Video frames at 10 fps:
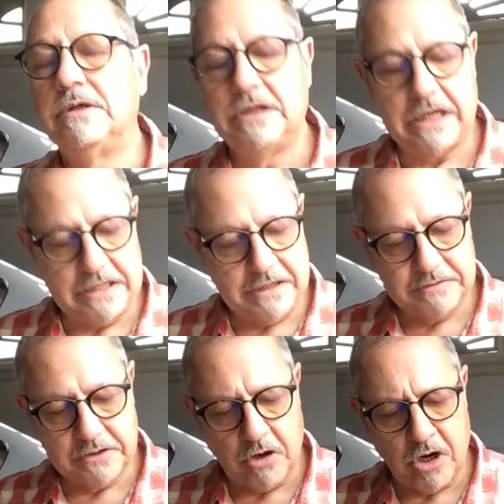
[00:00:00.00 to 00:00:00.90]
I think it was
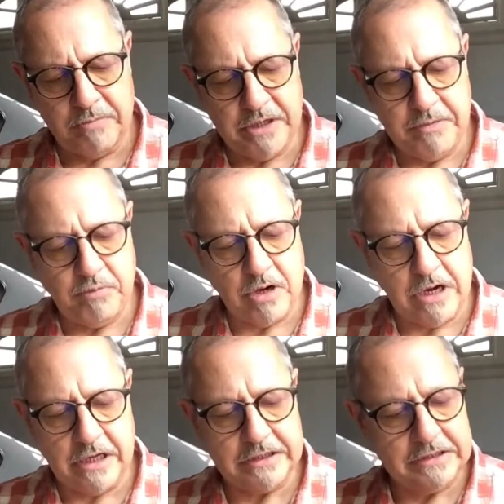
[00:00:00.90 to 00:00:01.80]
a Harmony
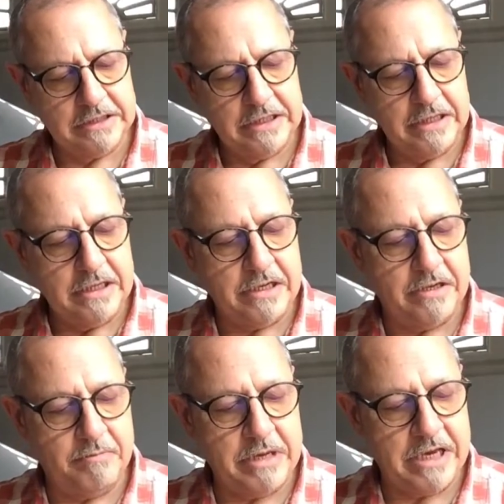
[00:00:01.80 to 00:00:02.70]
product uh,
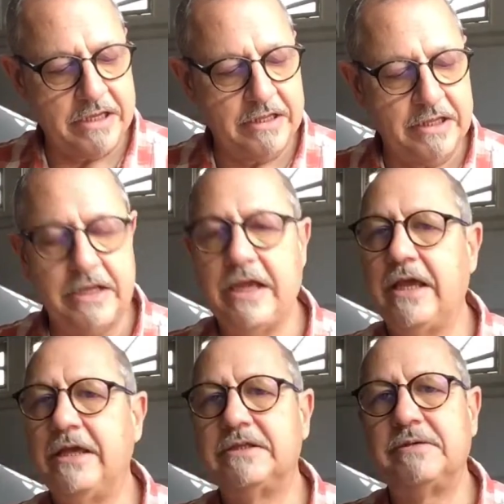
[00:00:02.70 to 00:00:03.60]
back in the day.
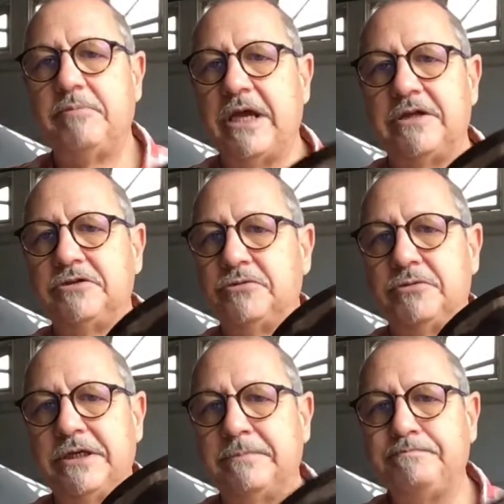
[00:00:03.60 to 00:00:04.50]
It's a banjo
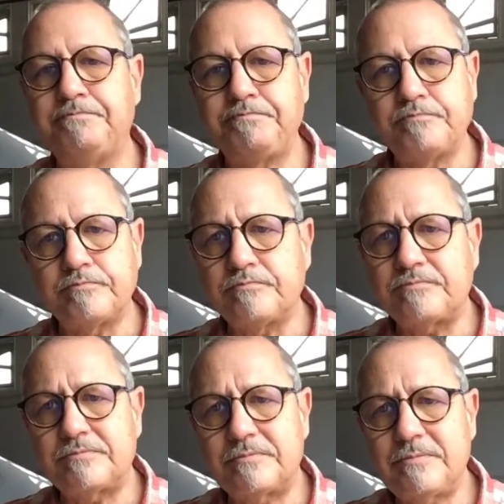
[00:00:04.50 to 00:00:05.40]
rim.
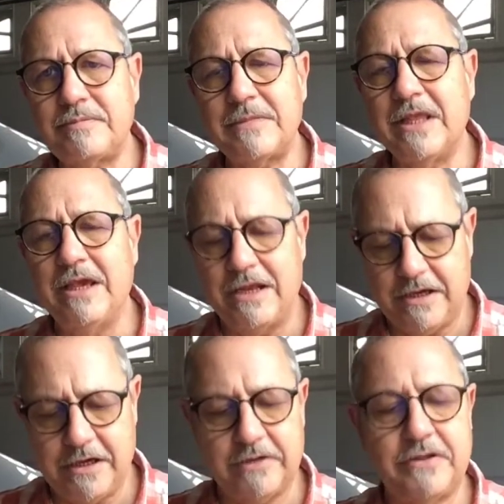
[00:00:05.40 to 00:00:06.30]
And I
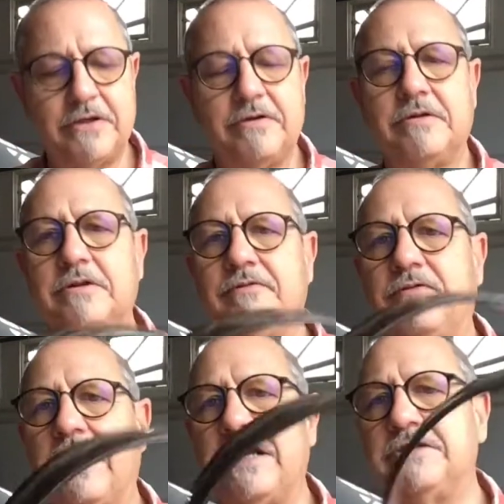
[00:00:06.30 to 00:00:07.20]
cut the, the
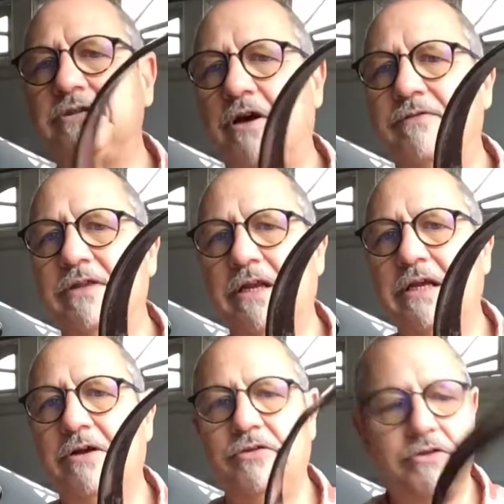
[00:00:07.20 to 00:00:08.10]
flange off that
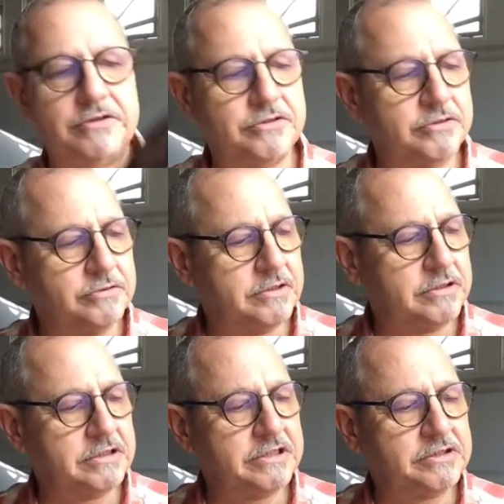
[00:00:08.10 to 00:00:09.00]
held the, the
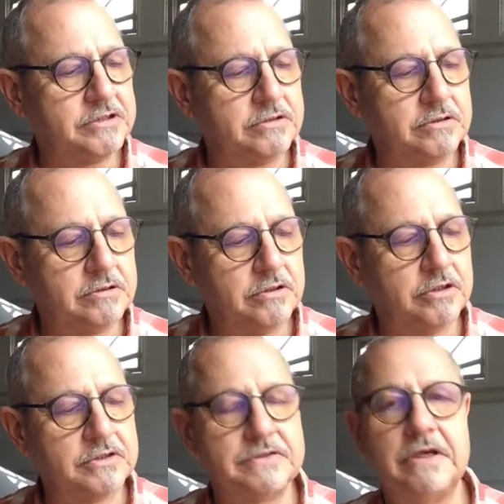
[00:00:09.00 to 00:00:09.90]
tension
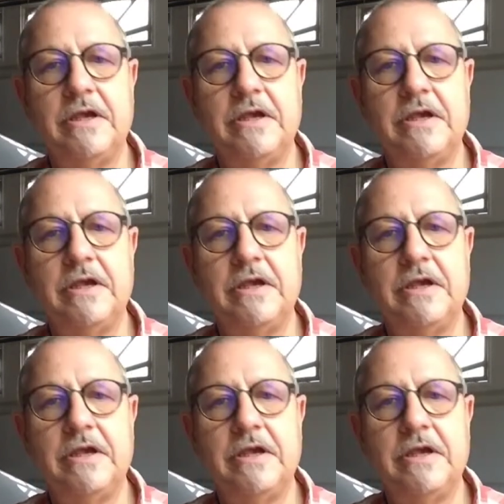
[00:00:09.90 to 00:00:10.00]
hooks